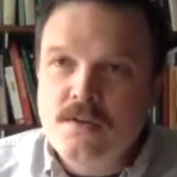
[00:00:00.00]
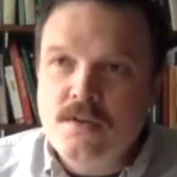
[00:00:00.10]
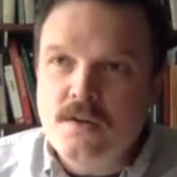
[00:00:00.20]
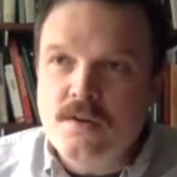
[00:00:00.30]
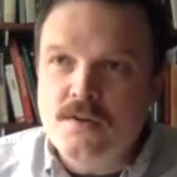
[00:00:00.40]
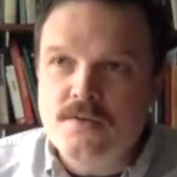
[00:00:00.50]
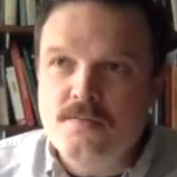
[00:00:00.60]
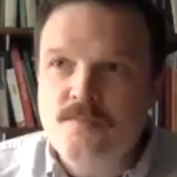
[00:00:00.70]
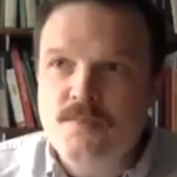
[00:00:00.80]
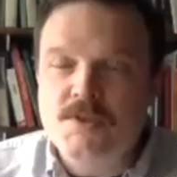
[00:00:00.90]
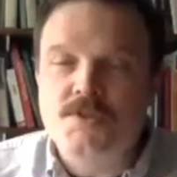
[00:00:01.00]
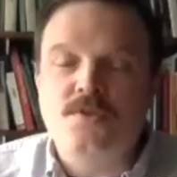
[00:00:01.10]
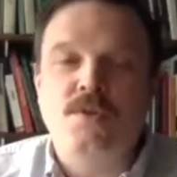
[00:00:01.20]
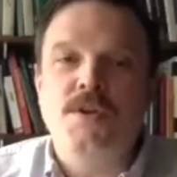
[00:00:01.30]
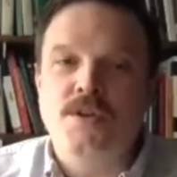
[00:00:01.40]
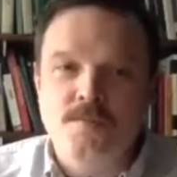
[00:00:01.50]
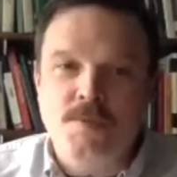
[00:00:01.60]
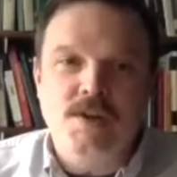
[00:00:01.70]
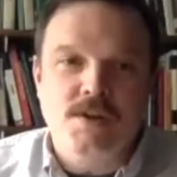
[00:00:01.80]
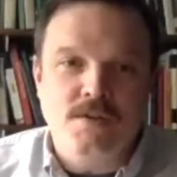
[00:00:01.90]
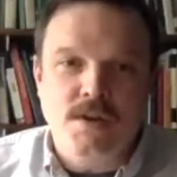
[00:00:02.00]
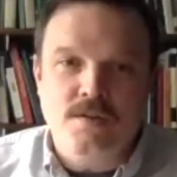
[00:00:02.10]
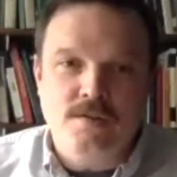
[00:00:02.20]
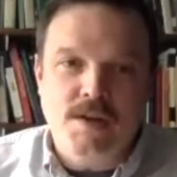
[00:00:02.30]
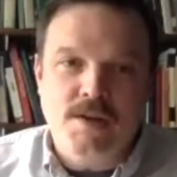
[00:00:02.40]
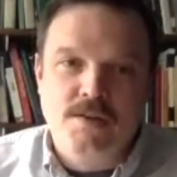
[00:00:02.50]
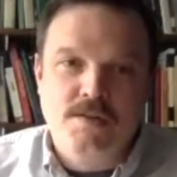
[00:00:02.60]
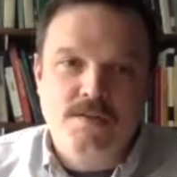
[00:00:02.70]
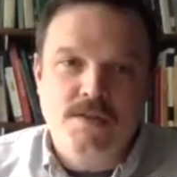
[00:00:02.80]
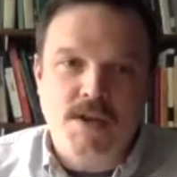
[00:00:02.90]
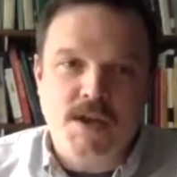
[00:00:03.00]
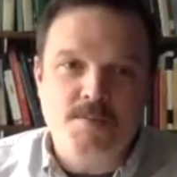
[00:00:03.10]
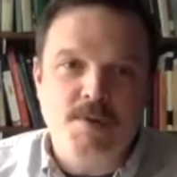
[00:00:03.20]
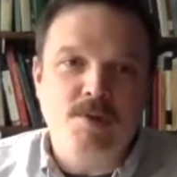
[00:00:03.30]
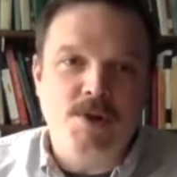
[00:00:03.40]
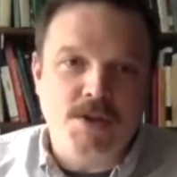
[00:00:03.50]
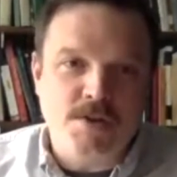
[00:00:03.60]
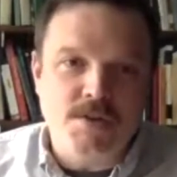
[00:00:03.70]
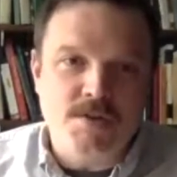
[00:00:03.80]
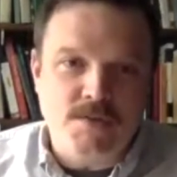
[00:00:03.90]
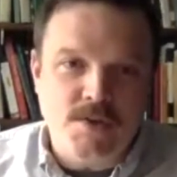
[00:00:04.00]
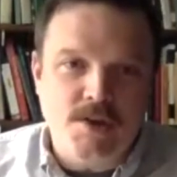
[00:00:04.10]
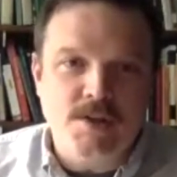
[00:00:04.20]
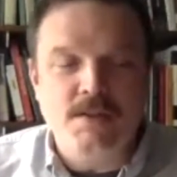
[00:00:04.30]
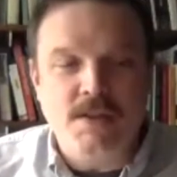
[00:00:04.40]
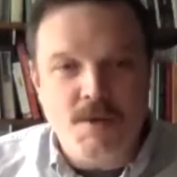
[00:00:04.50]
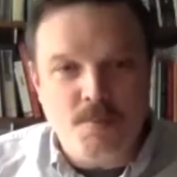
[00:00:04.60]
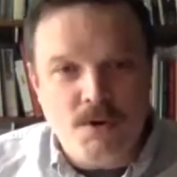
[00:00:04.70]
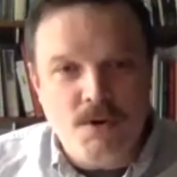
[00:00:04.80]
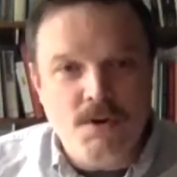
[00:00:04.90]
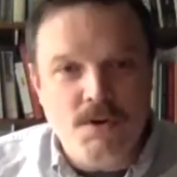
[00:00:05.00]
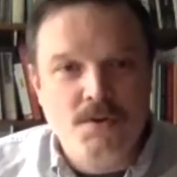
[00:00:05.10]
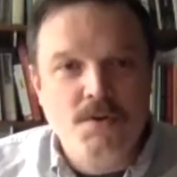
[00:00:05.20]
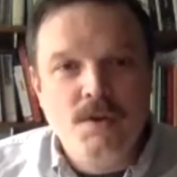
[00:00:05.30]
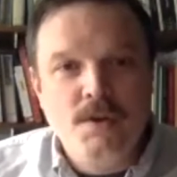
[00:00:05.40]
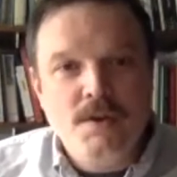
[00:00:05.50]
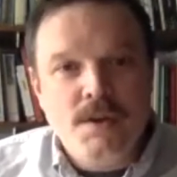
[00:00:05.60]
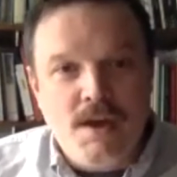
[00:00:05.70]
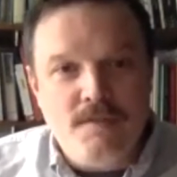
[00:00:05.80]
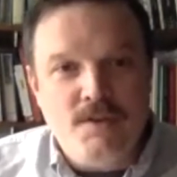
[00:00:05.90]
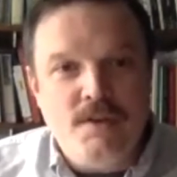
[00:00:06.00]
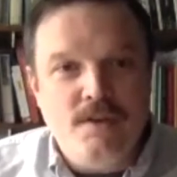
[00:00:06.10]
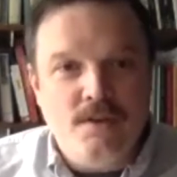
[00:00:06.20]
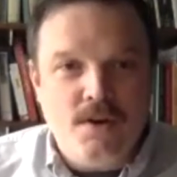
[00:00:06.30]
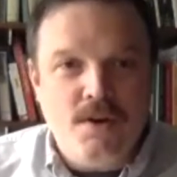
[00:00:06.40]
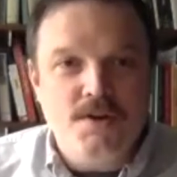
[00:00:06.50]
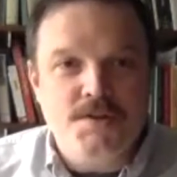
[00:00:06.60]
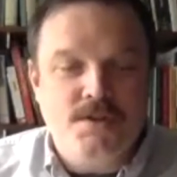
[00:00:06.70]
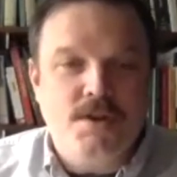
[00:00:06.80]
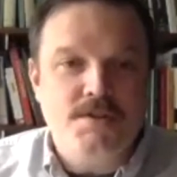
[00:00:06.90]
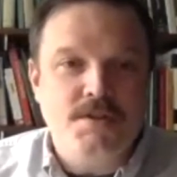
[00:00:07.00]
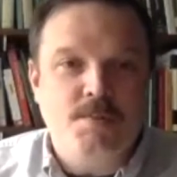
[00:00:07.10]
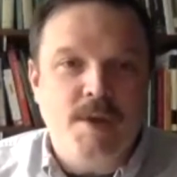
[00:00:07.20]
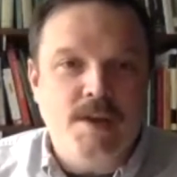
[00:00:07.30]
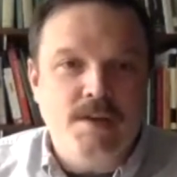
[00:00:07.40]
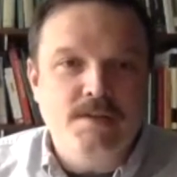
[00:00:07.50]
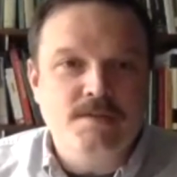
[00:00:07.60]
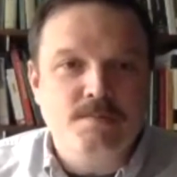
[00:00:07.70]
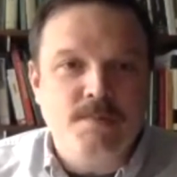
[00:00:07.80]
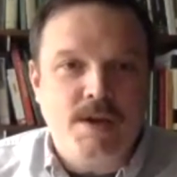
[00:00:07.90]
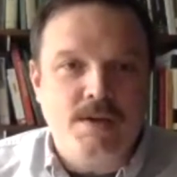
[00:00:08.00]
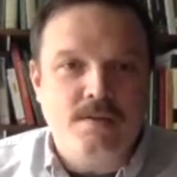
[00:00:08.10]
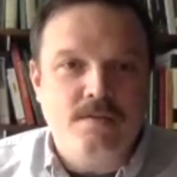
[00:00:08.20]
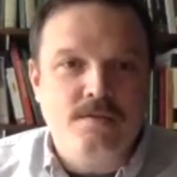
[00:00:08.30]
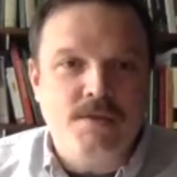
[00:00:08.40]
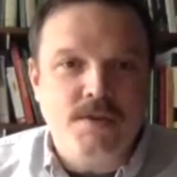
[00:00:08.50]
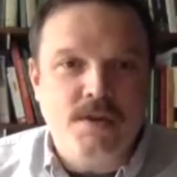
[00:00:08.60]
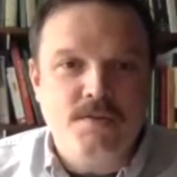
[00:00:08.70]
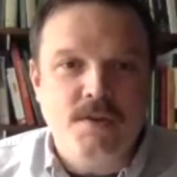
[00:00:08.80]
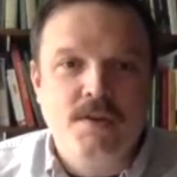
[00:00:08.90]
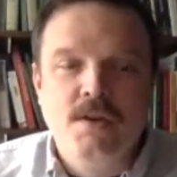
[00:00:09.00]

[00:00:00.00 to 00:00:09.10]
uh, disoriented me in a great way. Like I had been working on these very labored, heavy, large, and caustic paintings back in Philadelphia,